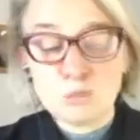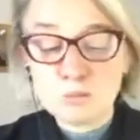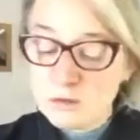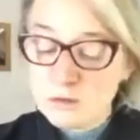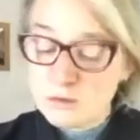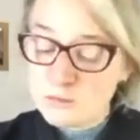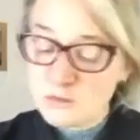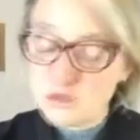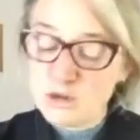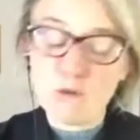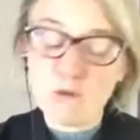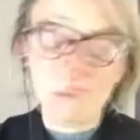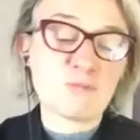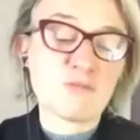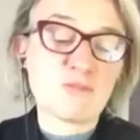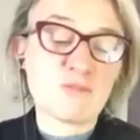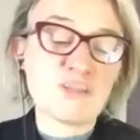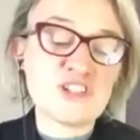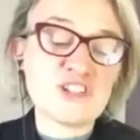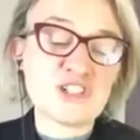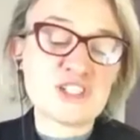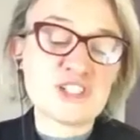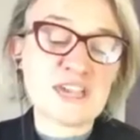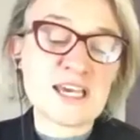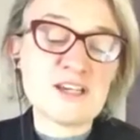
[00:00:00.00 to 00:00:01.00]
rooftop
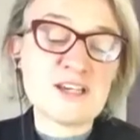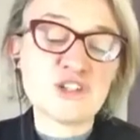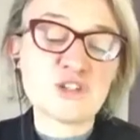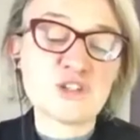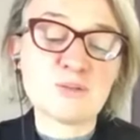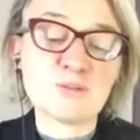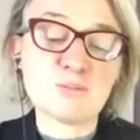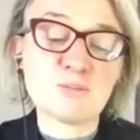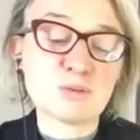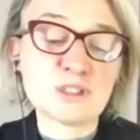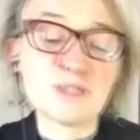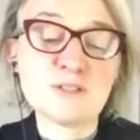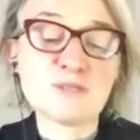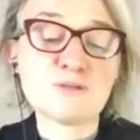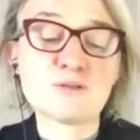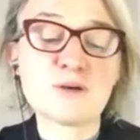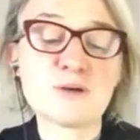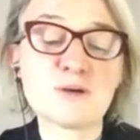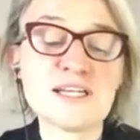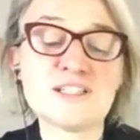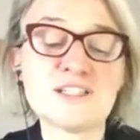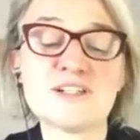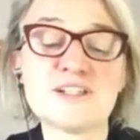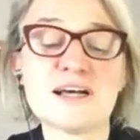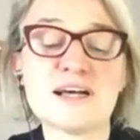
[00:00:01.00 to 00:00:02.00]
vegetation
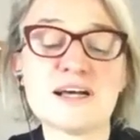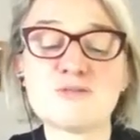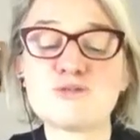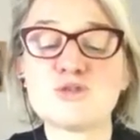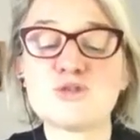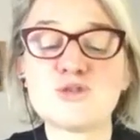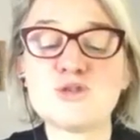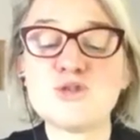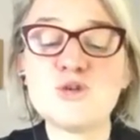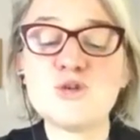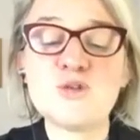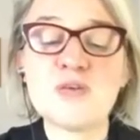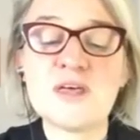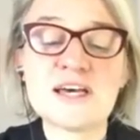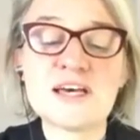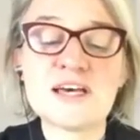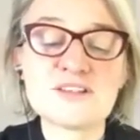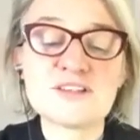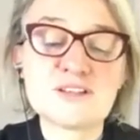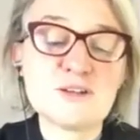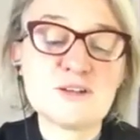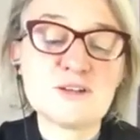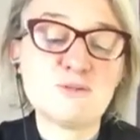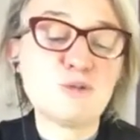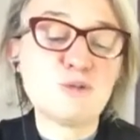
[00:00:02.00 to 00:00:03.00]
proliferated after a
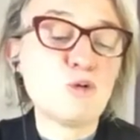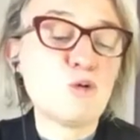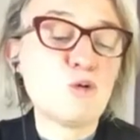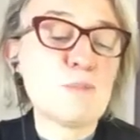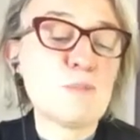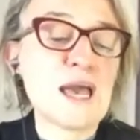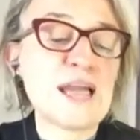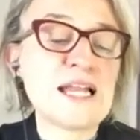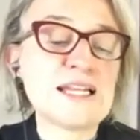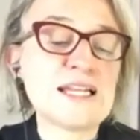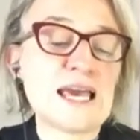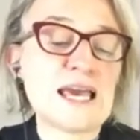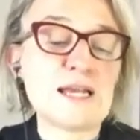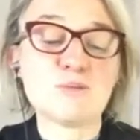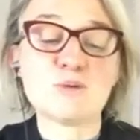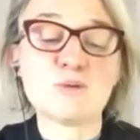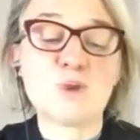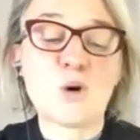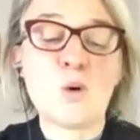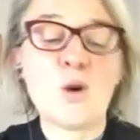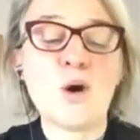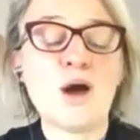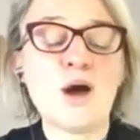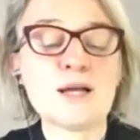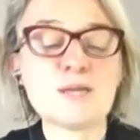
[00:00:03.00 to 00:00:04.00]
2004 mandate
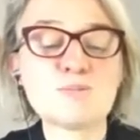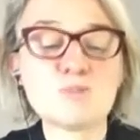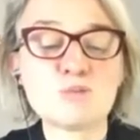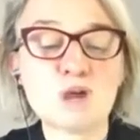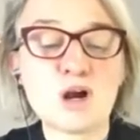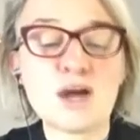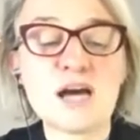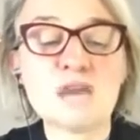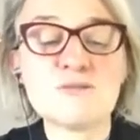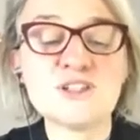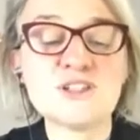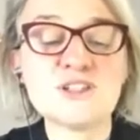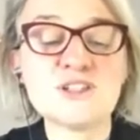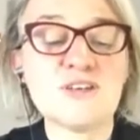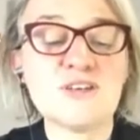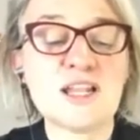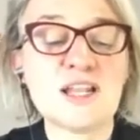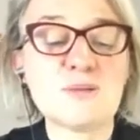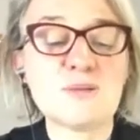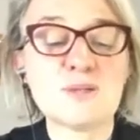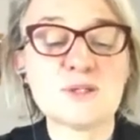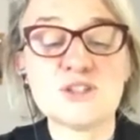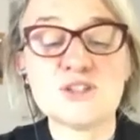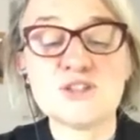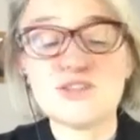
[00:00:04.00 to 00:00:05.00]
required private
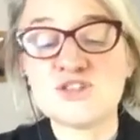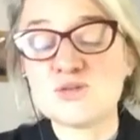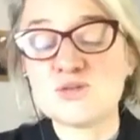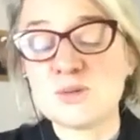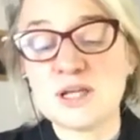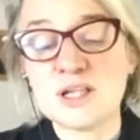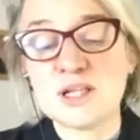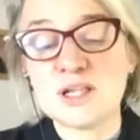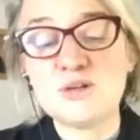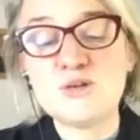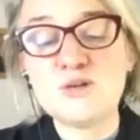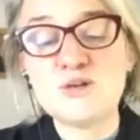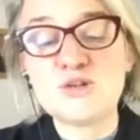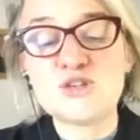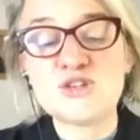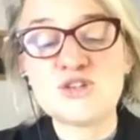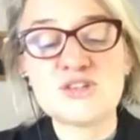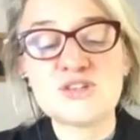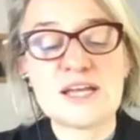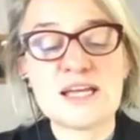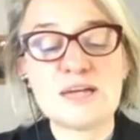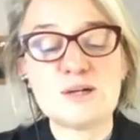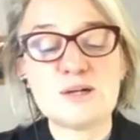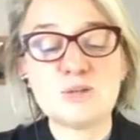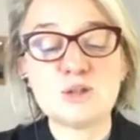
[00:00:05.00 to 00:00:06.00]
developments to include
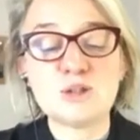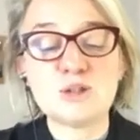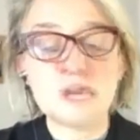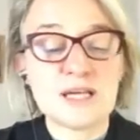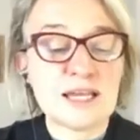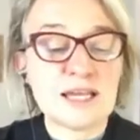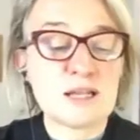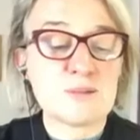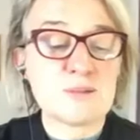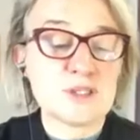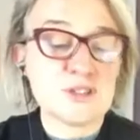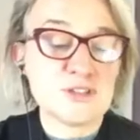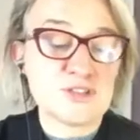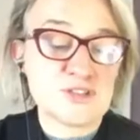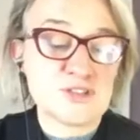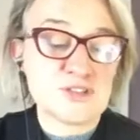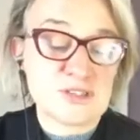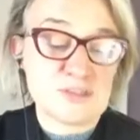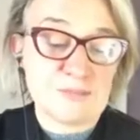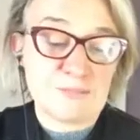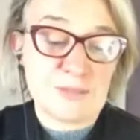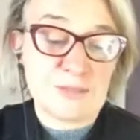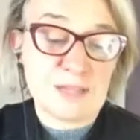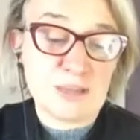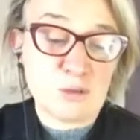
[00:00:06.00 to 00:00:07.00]
sustainable
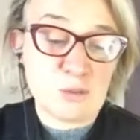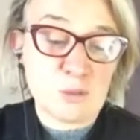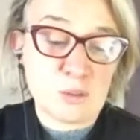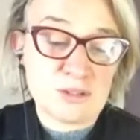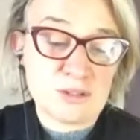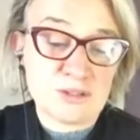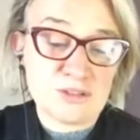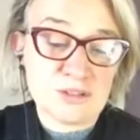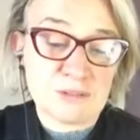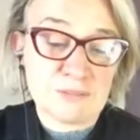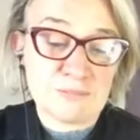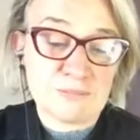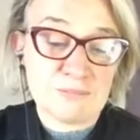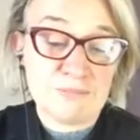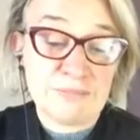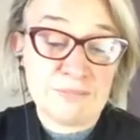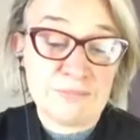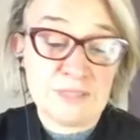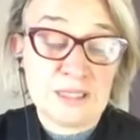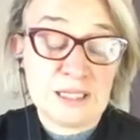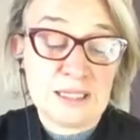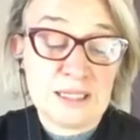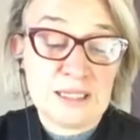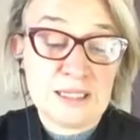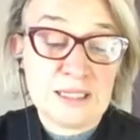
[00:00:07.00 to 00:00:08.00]
elements, end quote.
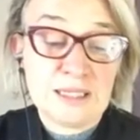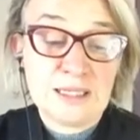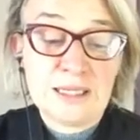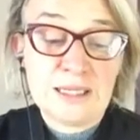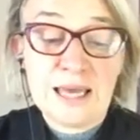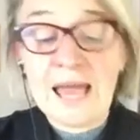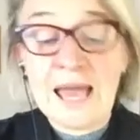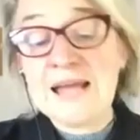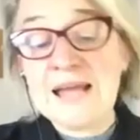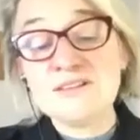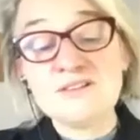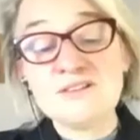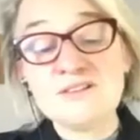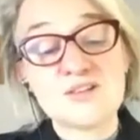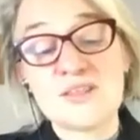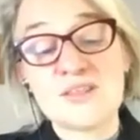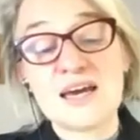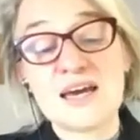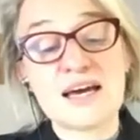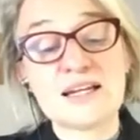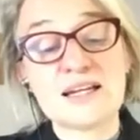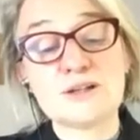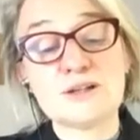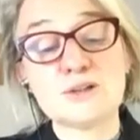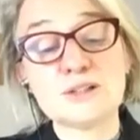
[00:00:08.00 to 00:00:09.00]
And
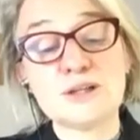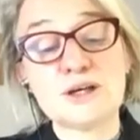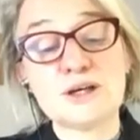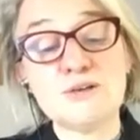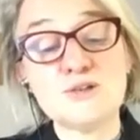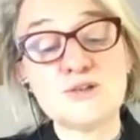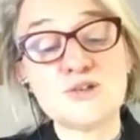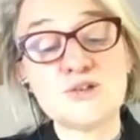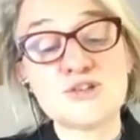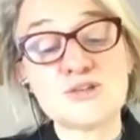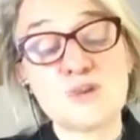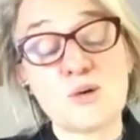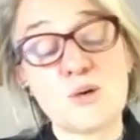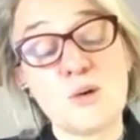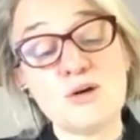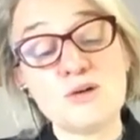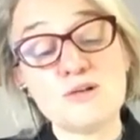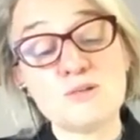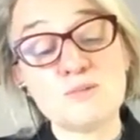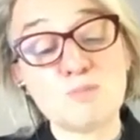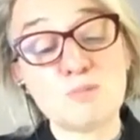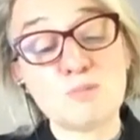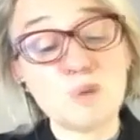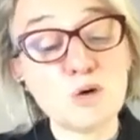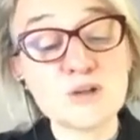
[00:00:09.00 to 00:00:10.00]
the article notes,
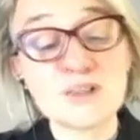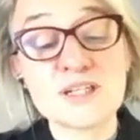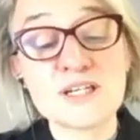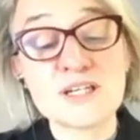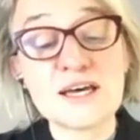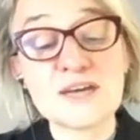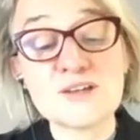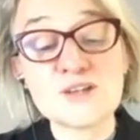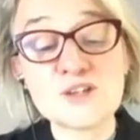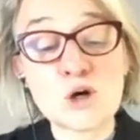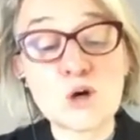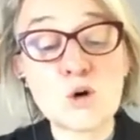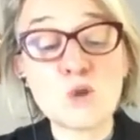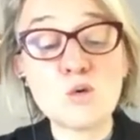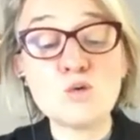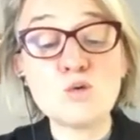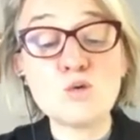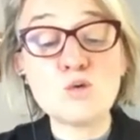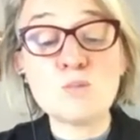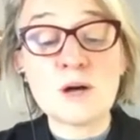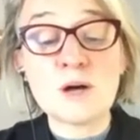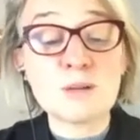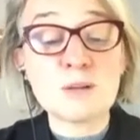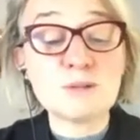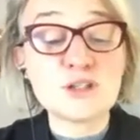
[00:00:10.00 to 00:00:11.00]
quote, Bogota's
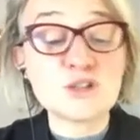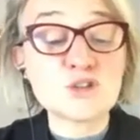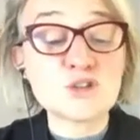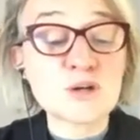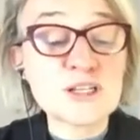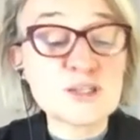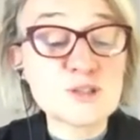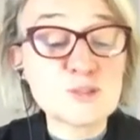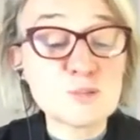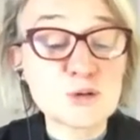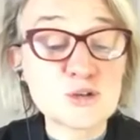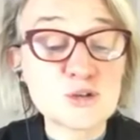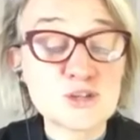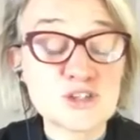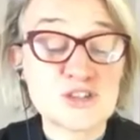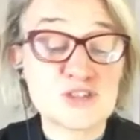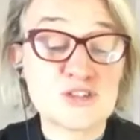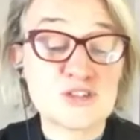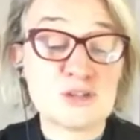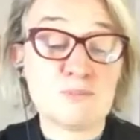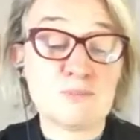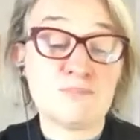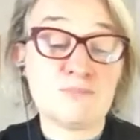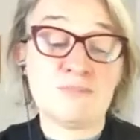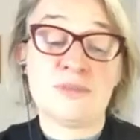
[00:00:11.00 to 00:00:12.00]
whole public transport
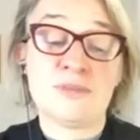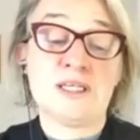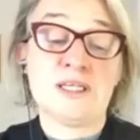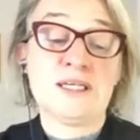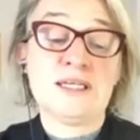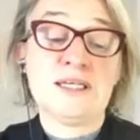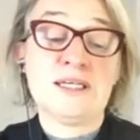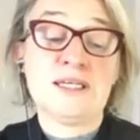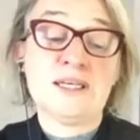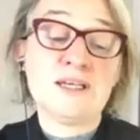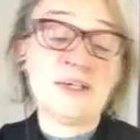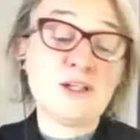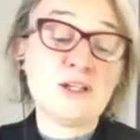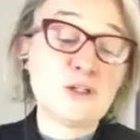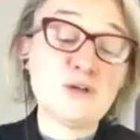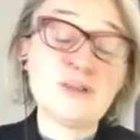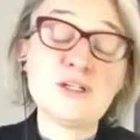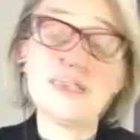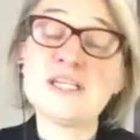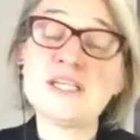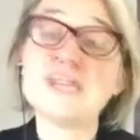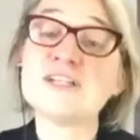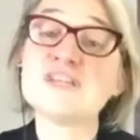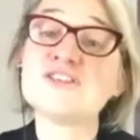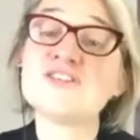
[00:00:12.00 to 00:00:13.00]
system,
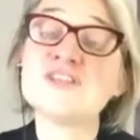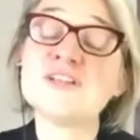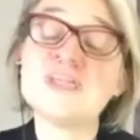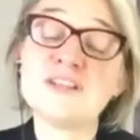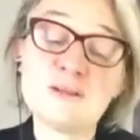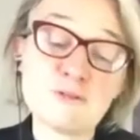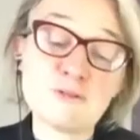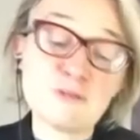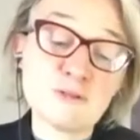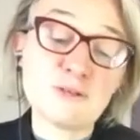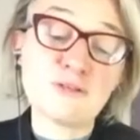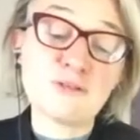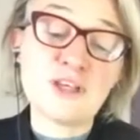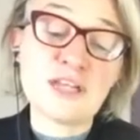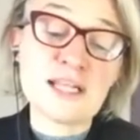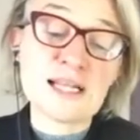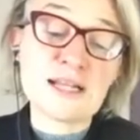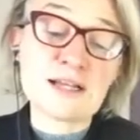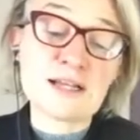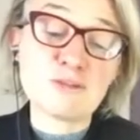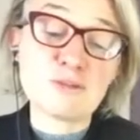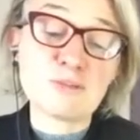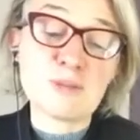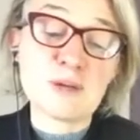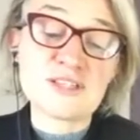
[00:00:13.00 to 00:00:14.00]
including its nearly
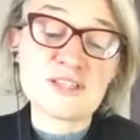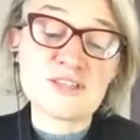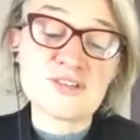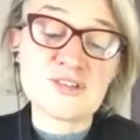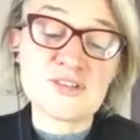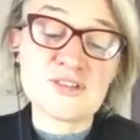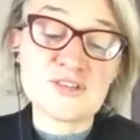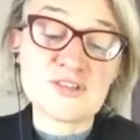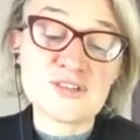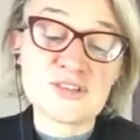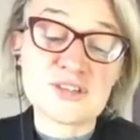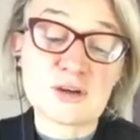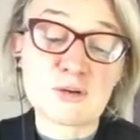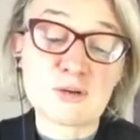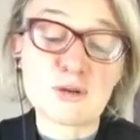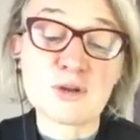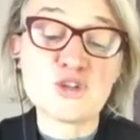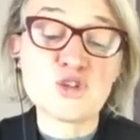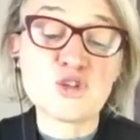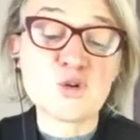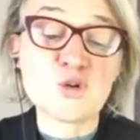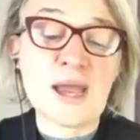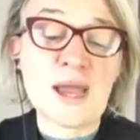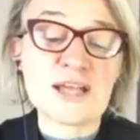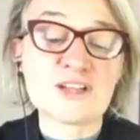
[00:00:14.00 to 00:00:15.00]
1,500 buses, are
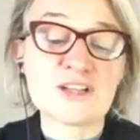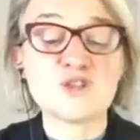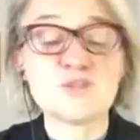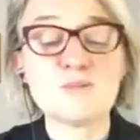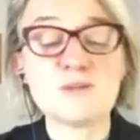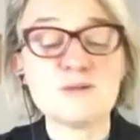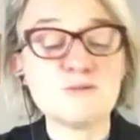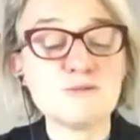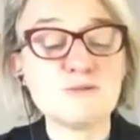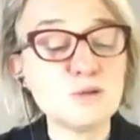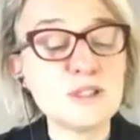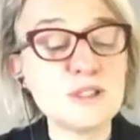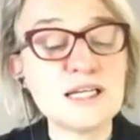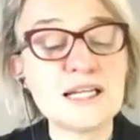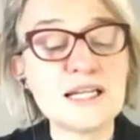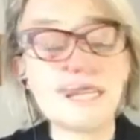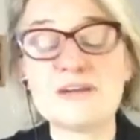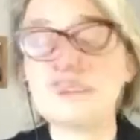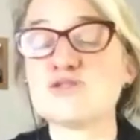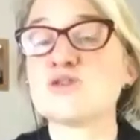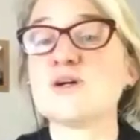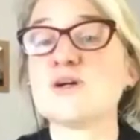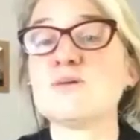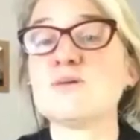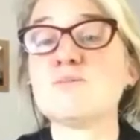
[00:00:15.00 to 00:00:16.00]
on track to be fully
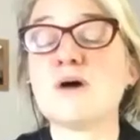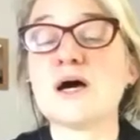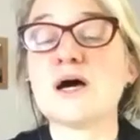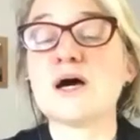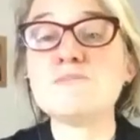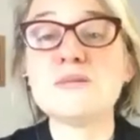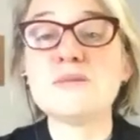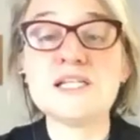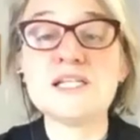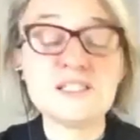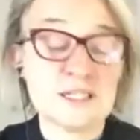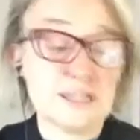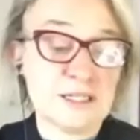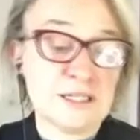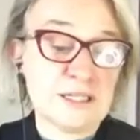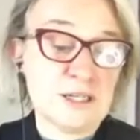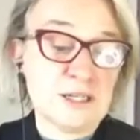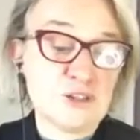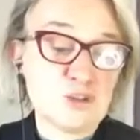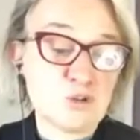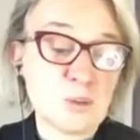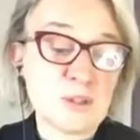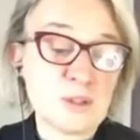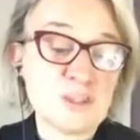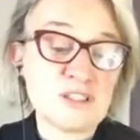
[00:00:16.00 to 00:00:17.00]
electric by
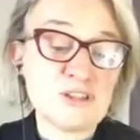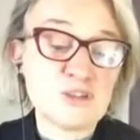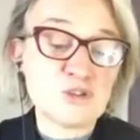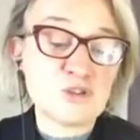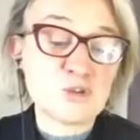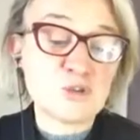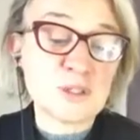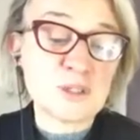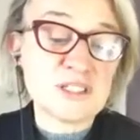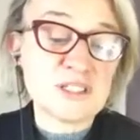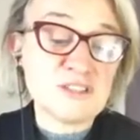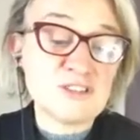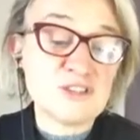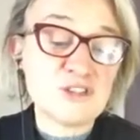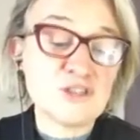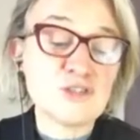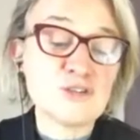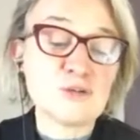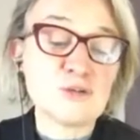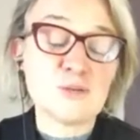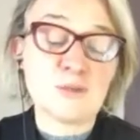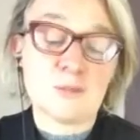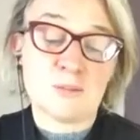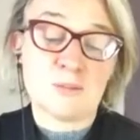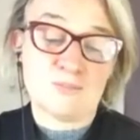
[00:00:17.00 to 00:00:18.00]

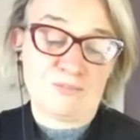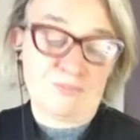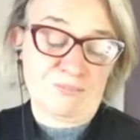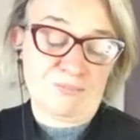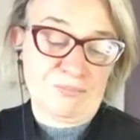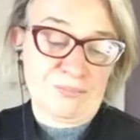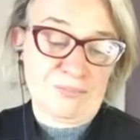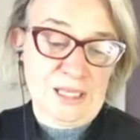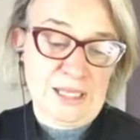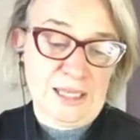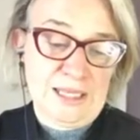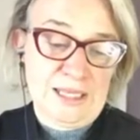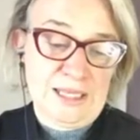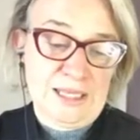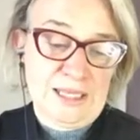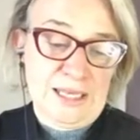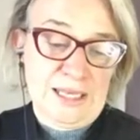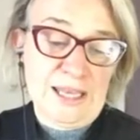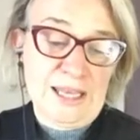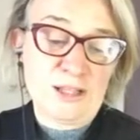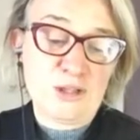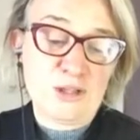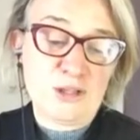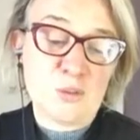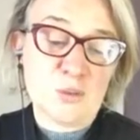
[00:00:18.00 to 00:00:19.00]
mid-2022,
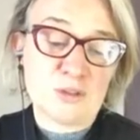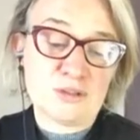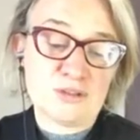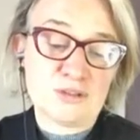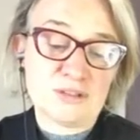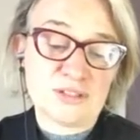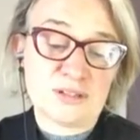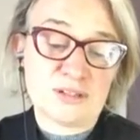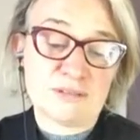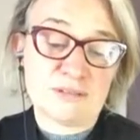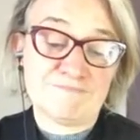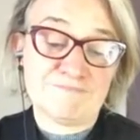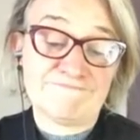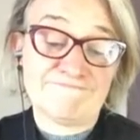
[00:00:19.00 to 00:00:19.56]
end quote.